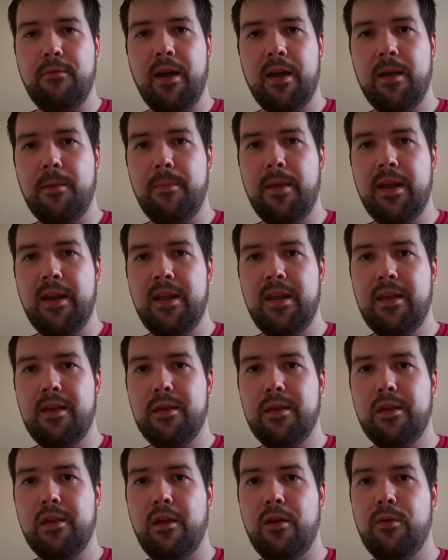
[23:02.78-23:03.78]
recommend it.
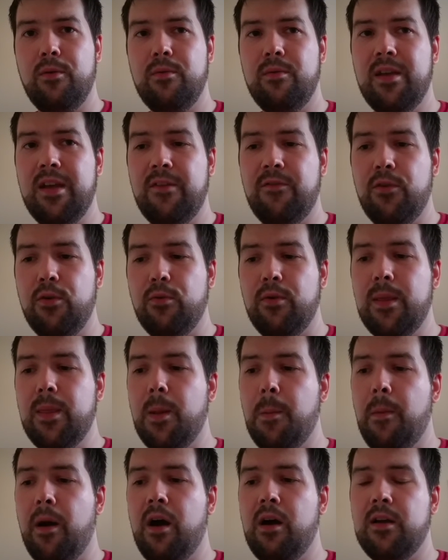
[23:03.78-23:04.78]
So if you're in the
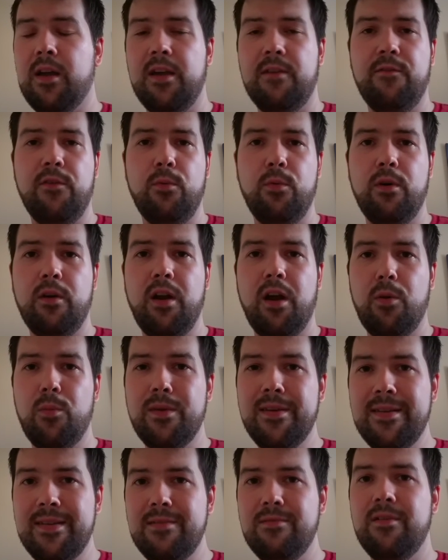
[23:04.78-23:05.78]
market for
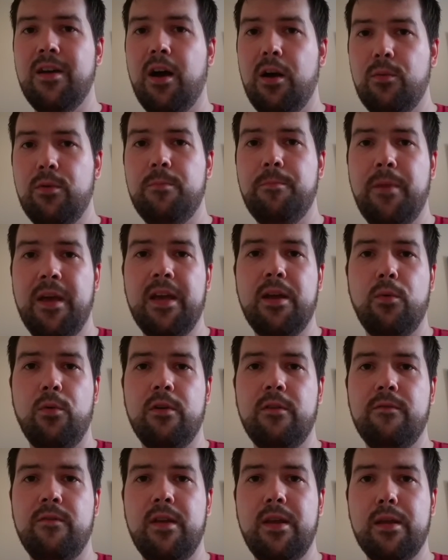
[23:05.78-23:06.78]
one, I would pick one
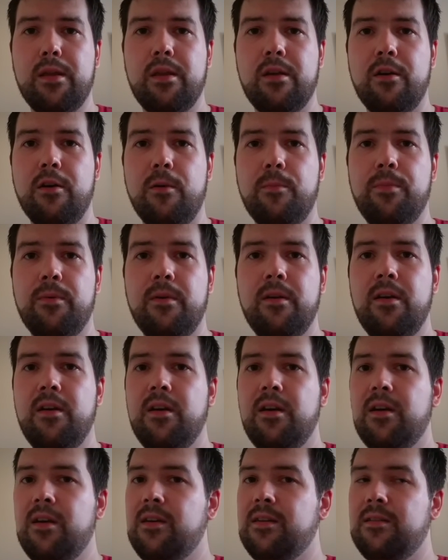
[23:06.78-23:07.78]
of these up
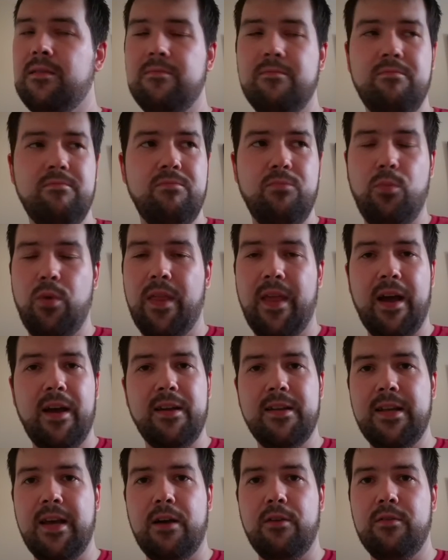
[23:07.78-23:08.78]
without
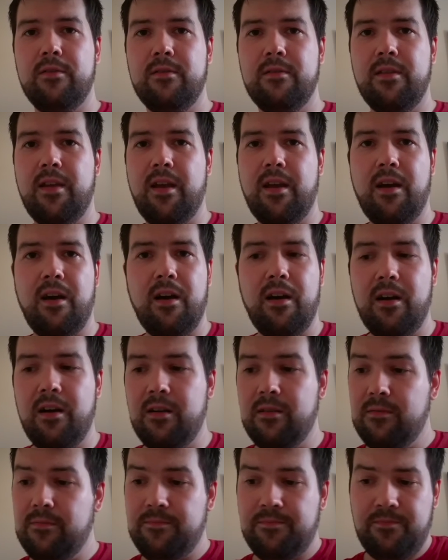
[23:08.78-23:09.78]
a doubt.
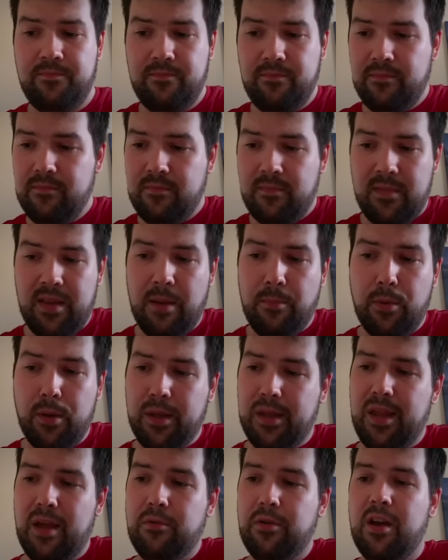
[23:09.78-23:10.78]
They
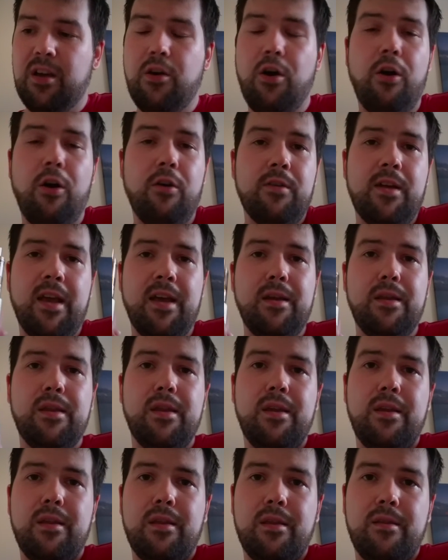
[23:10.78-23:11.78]
must sell like hotcakes,
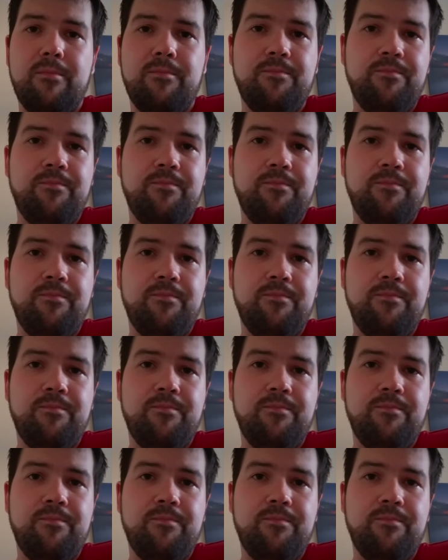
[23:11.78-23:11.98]
these.